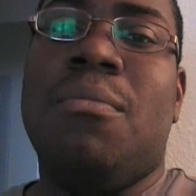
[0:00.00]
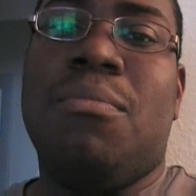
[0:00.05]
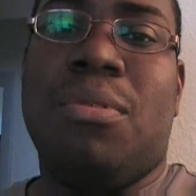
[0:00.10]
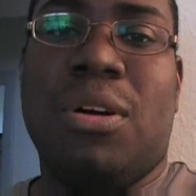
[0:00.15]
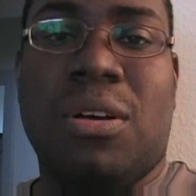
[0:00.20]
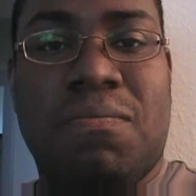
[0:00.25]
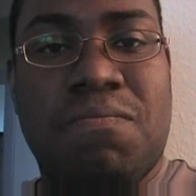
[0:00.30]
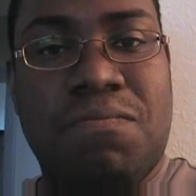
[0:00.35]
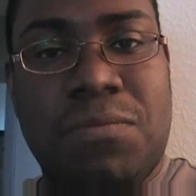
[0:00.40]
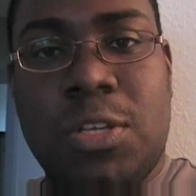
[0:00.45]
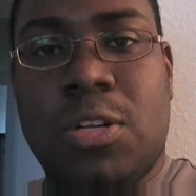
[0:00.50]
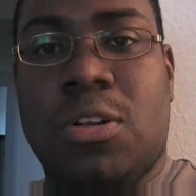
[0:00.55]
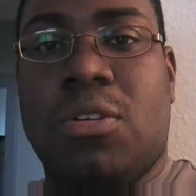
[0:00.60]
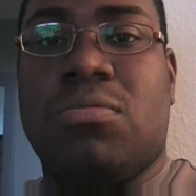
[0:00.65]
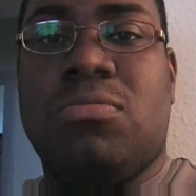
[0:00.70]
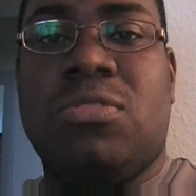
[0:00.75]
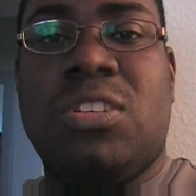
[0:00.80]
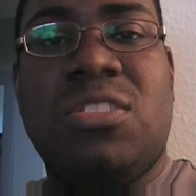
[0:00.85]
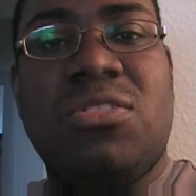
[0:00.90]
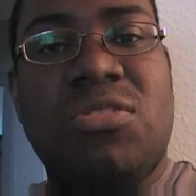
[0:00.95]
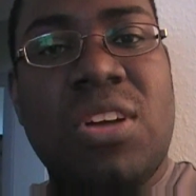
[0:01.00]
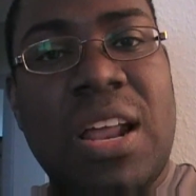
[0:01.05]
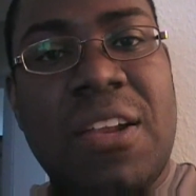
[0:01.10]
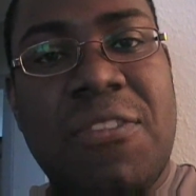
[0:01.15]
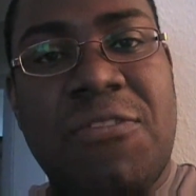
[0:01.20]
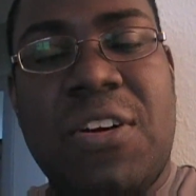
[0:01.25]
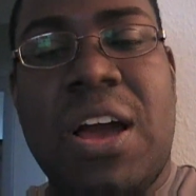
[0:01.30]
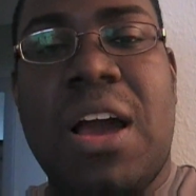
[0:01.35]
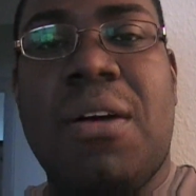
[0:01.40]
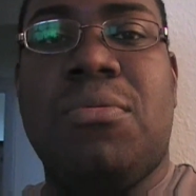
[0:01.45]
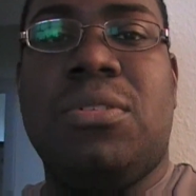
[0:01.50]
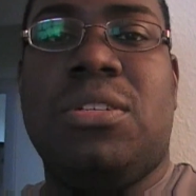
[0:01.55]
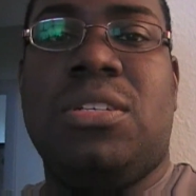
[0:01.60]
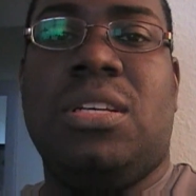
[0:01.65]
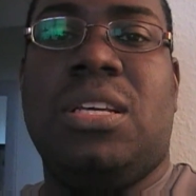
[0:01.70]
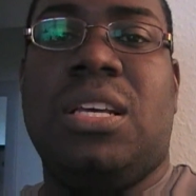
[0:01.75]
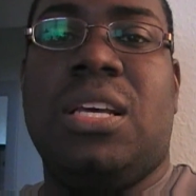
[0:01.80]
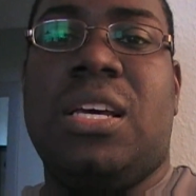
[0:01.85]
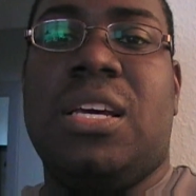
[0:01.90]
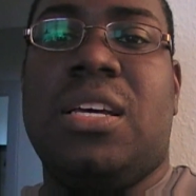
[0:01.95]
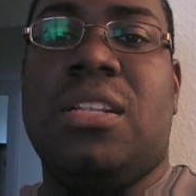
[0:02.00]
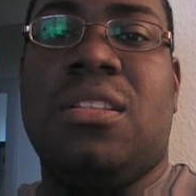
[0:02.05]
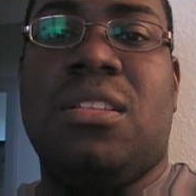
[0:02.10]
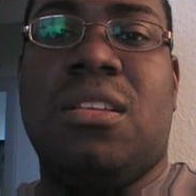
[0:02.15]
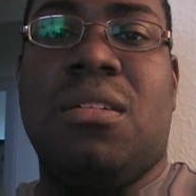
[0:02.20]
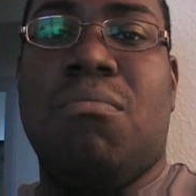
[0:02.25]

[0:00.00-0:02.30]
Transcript: But, just try to find what you can.